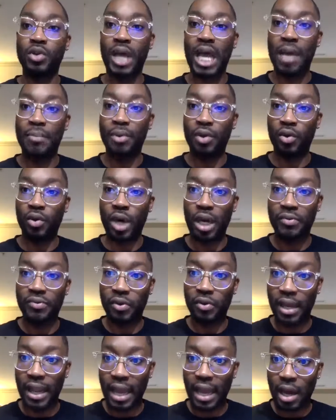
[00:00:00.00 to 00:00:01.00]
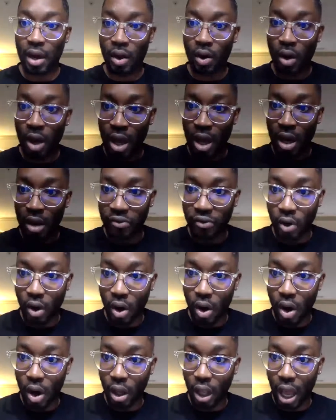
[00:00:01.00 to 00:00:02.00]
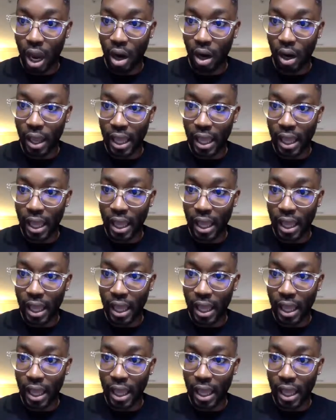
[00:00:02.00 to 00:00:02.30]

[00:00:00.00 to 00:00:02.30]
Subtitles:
I'm so happy and grateful now for all